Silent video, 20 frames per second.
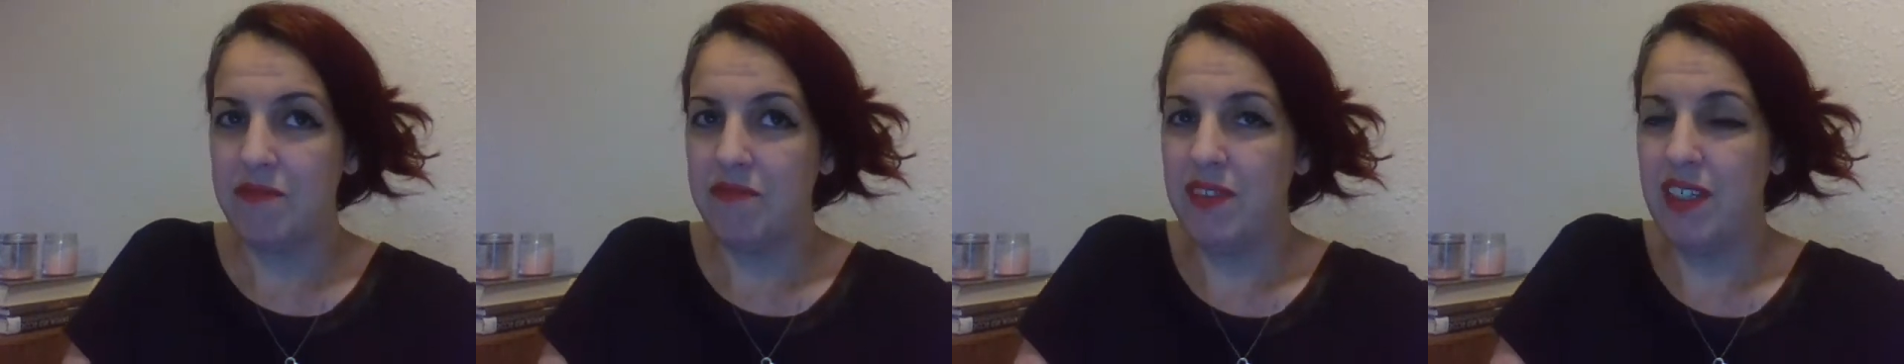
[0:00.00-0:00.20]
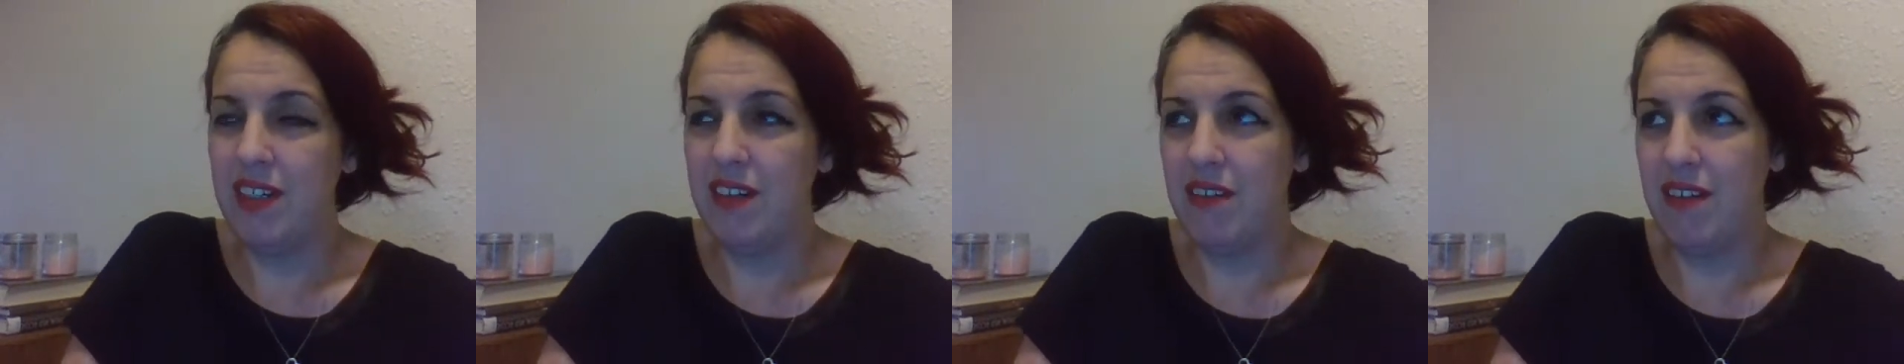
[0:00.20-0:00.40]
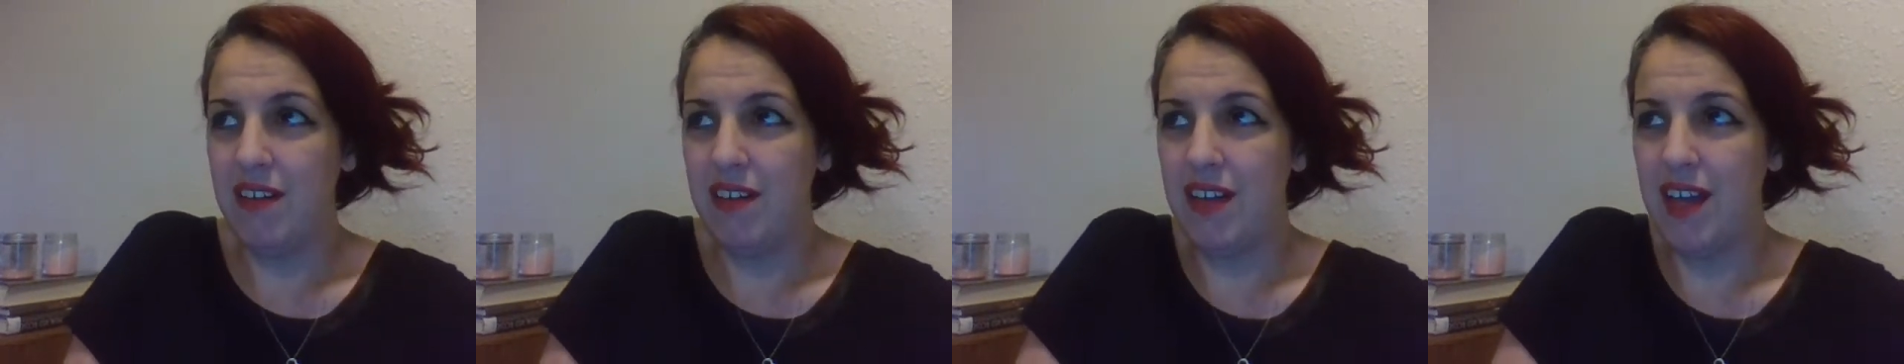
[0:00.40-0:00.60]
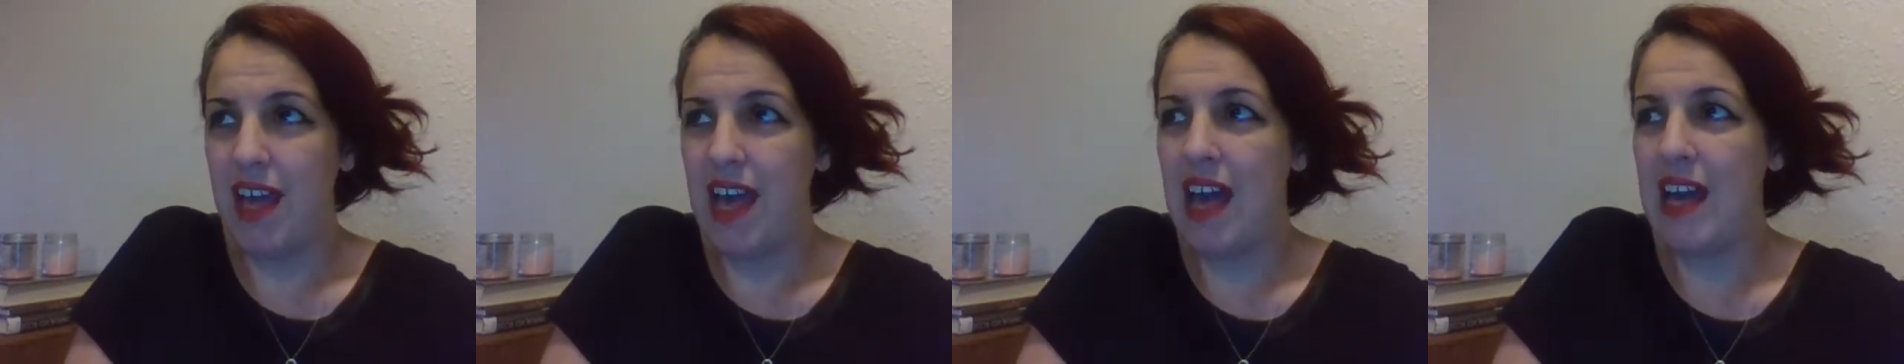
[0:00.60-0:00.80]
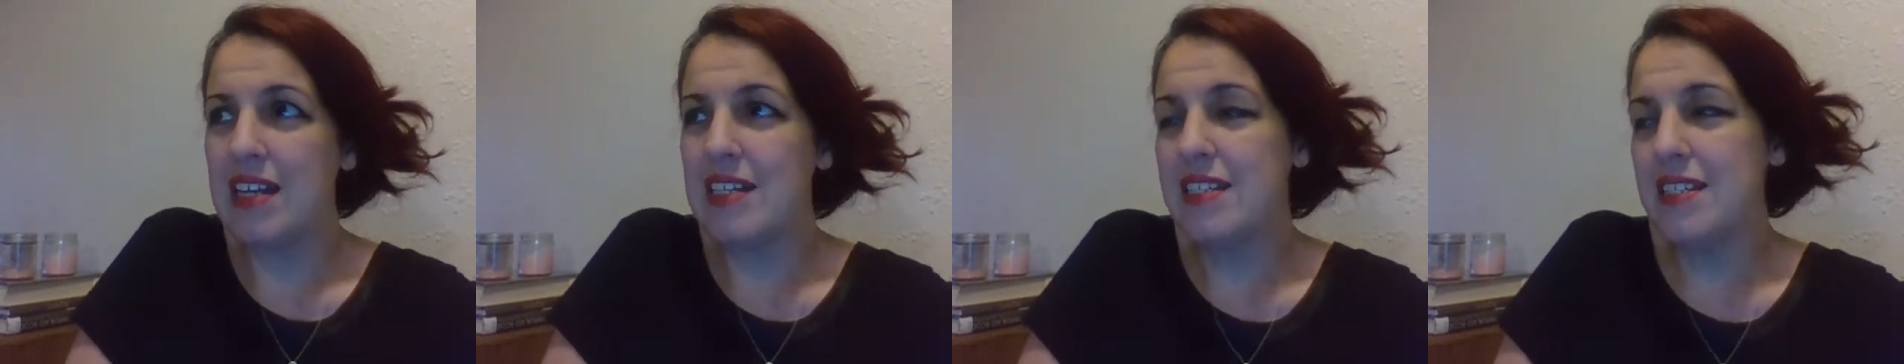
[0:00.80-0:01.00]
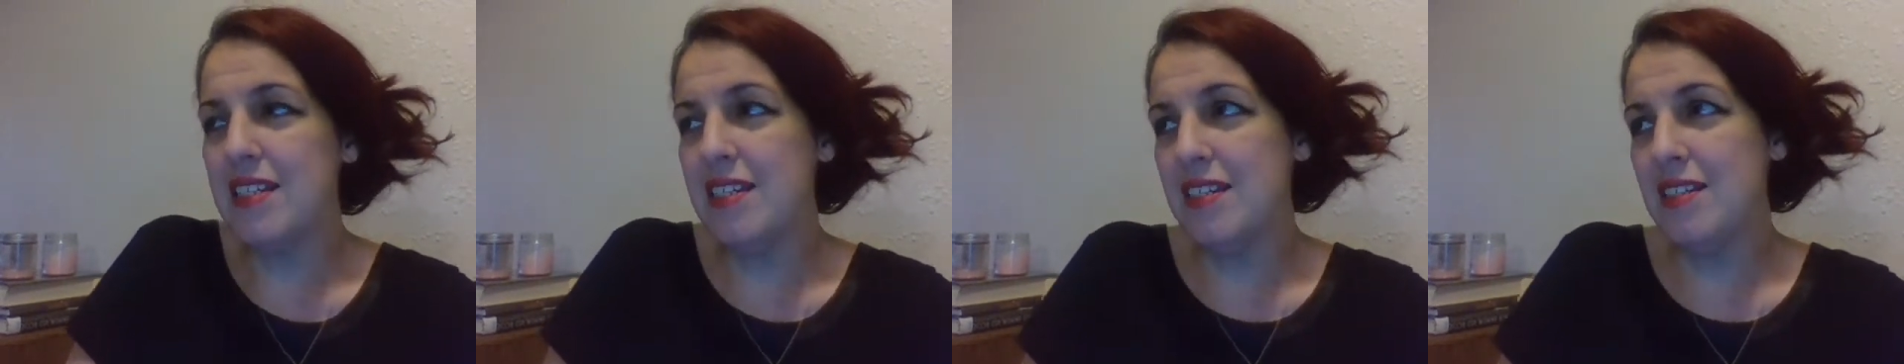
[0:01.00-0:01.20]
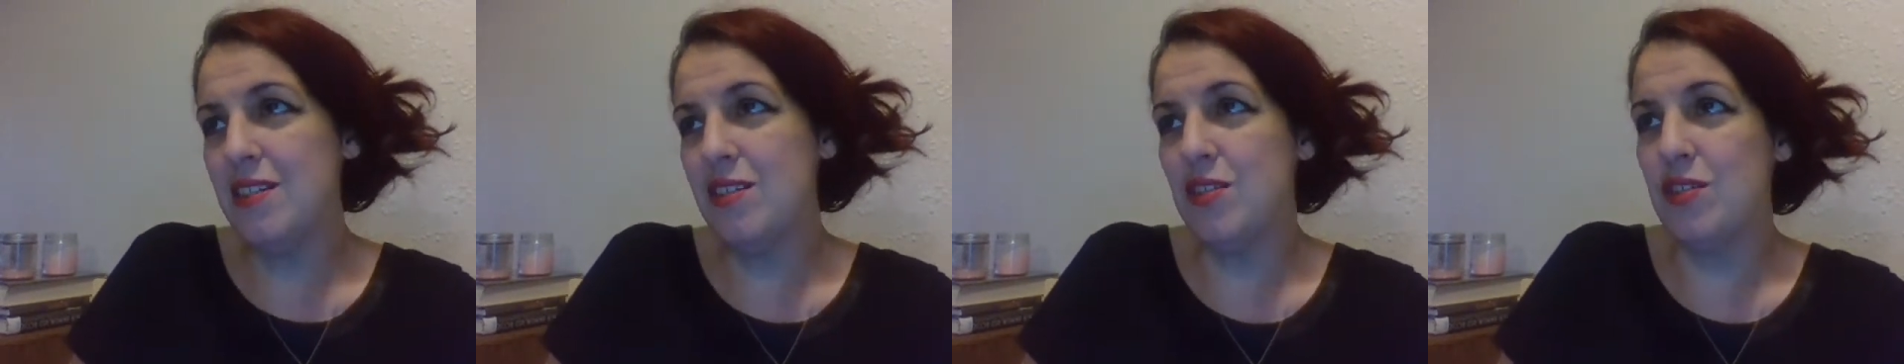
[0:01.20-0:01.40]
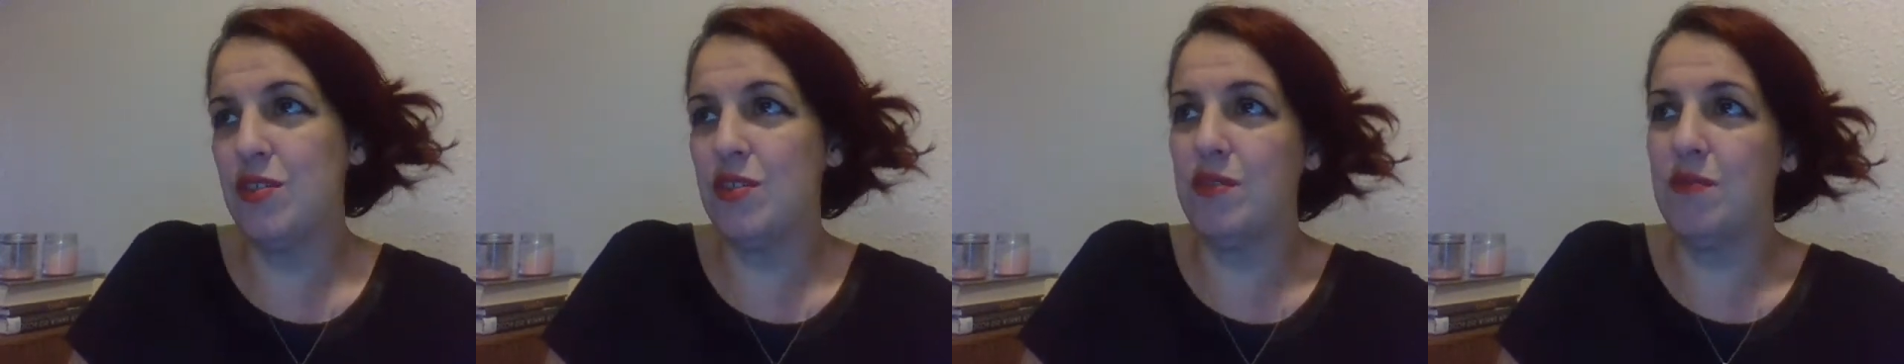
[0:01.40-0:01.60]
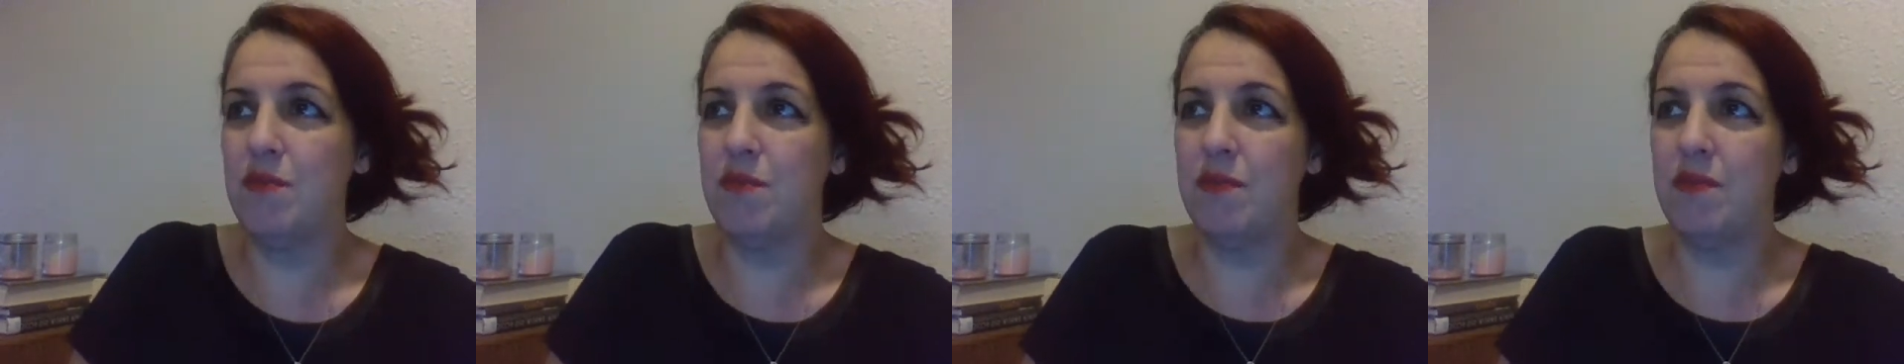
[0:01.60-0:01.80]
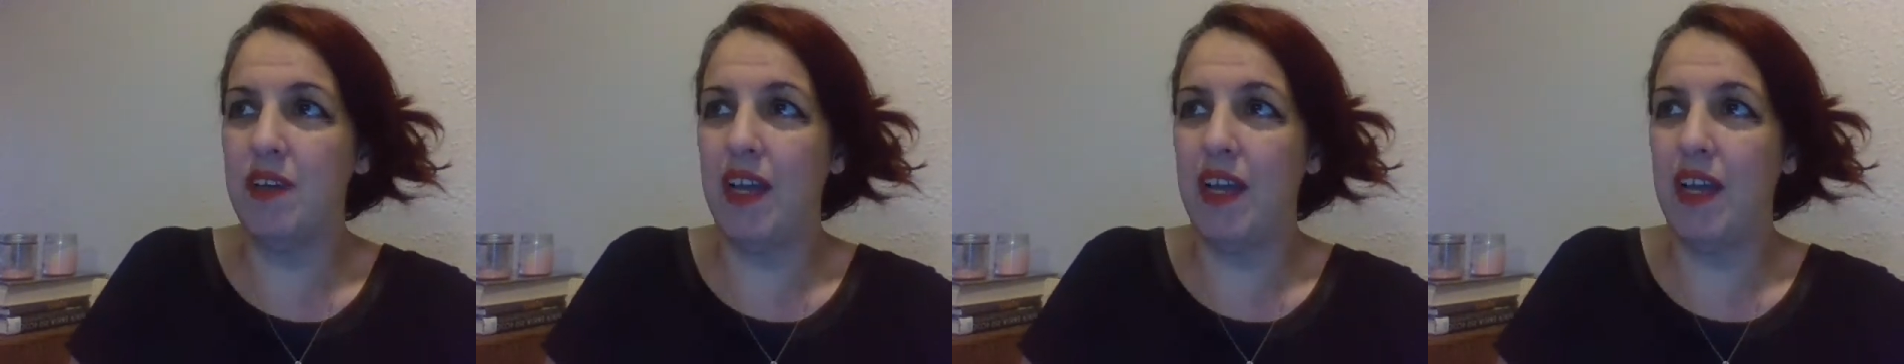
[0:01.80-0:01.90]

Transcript: you know, accent or